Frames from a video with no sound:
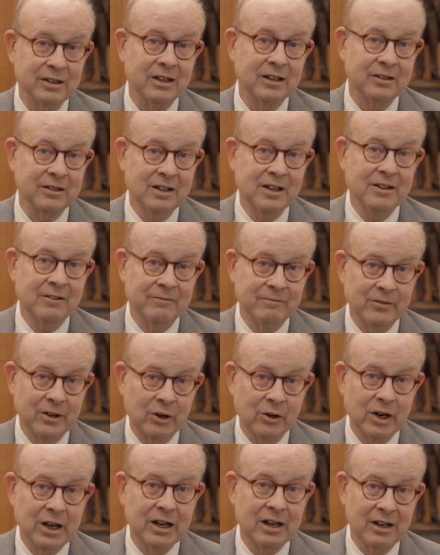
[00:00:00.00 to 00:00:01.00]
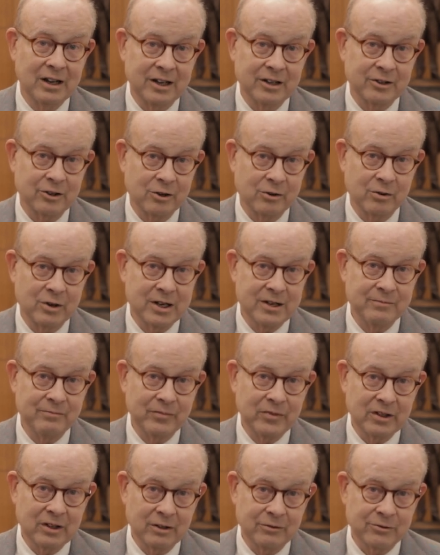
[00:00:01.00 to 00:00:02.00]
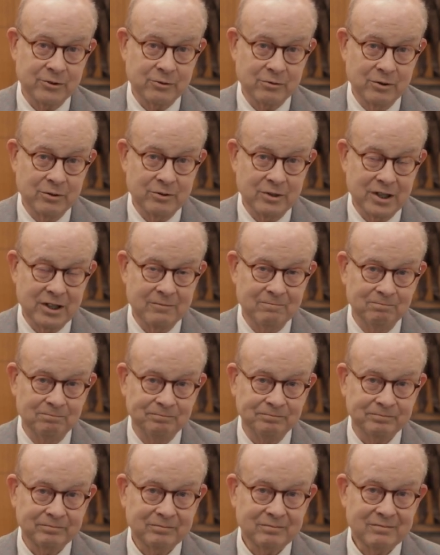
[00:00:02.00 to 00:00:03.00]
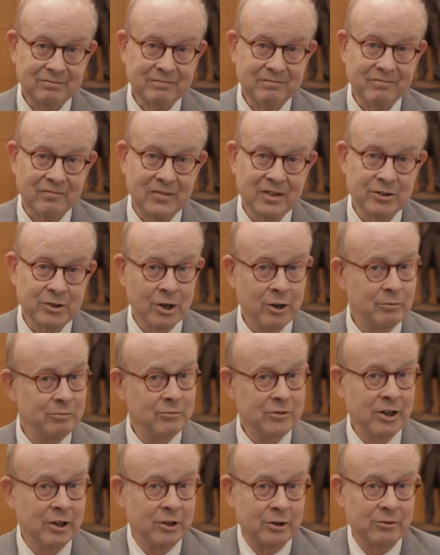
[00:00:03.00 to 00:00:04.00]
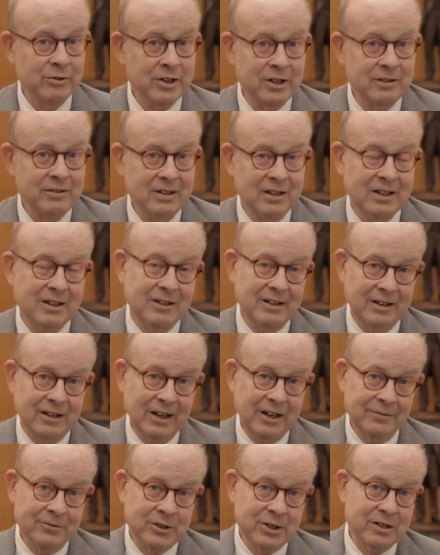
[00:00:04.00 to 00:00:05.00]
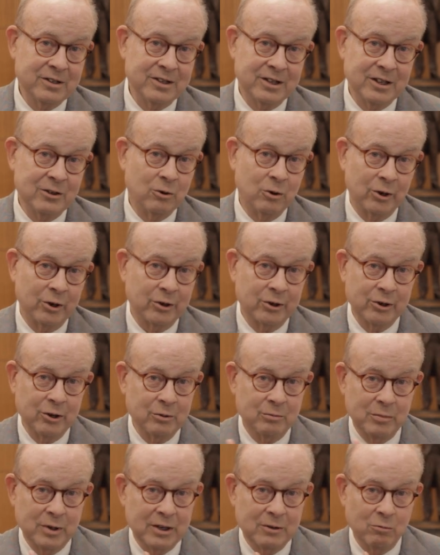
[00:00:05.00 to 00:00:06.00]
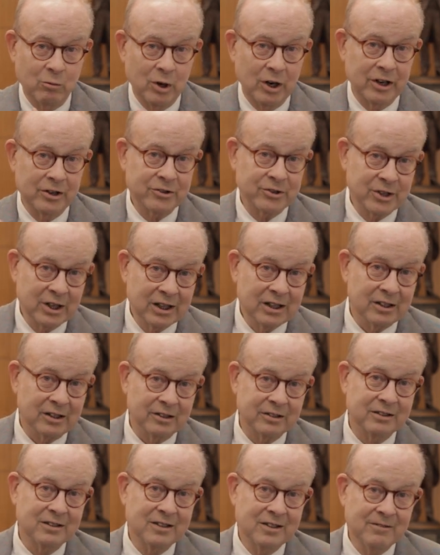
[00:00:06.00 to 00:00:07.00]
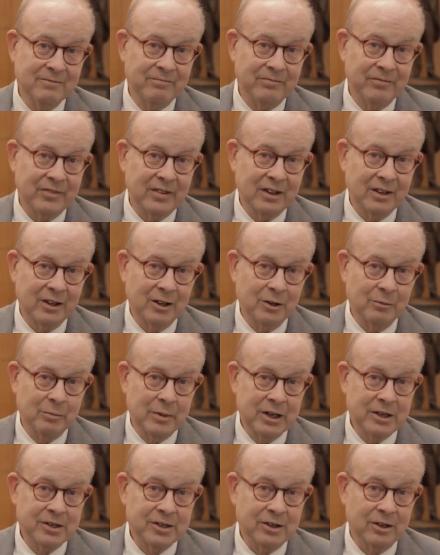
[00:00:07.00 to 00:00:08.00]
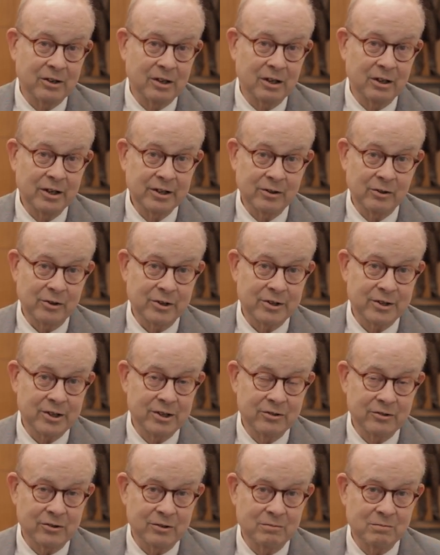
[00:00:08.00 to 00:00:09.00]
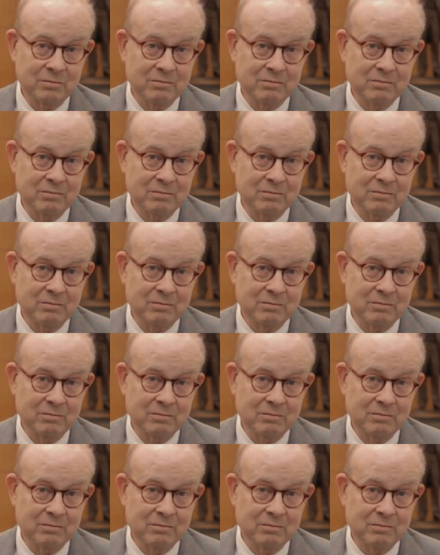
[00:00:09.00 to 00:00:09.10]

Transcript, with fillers: that very high degree of scrutiny. So, you know, the FCC order could be washed out uh, based on a legal decision.